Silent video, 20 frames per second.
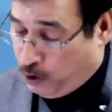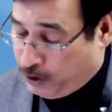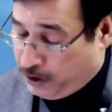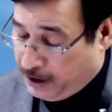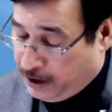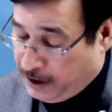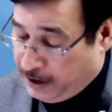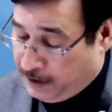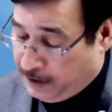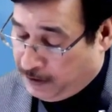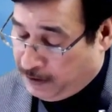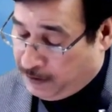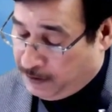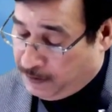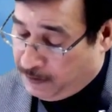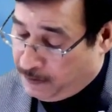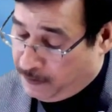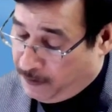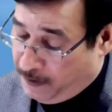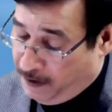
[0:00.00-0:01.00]
than
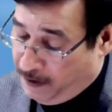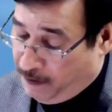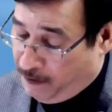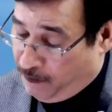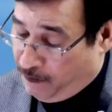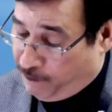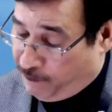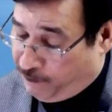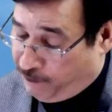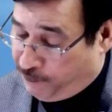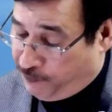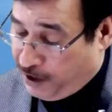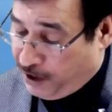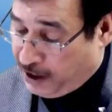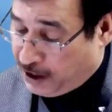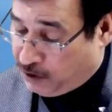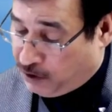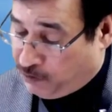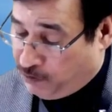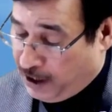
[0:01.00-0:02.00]

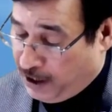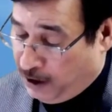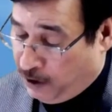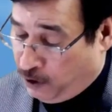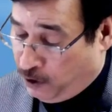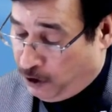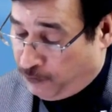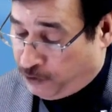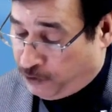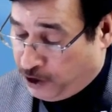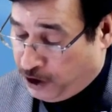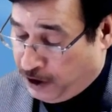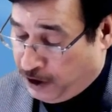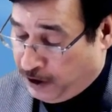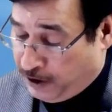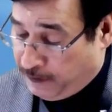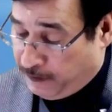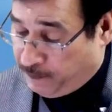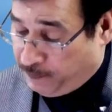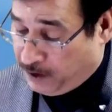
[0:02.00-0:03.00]
face value of
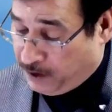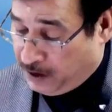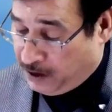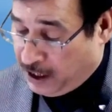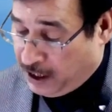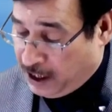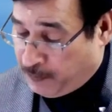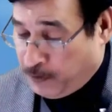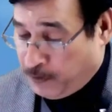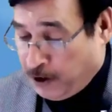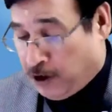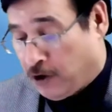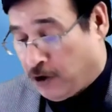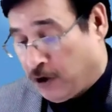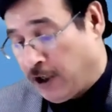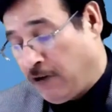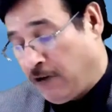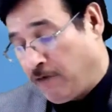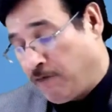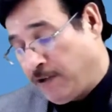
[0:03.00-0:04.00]
share, that means your
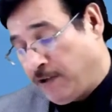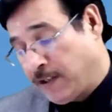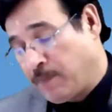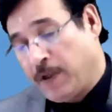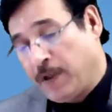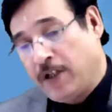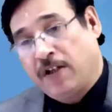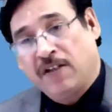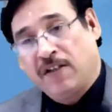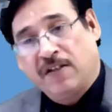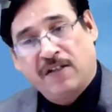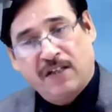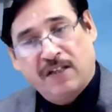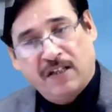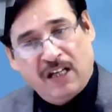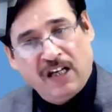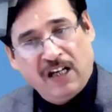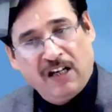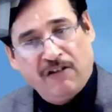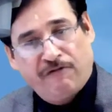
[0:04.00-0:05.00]
investment is
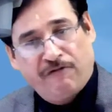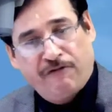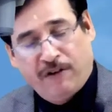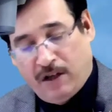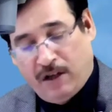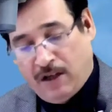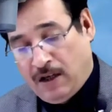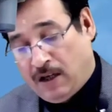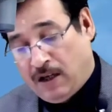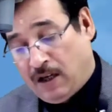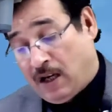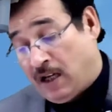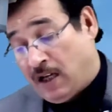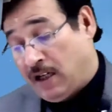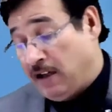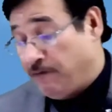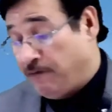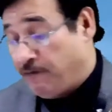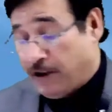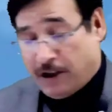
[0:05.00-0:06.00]
safe, and
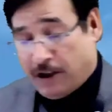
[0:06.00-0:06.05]
if it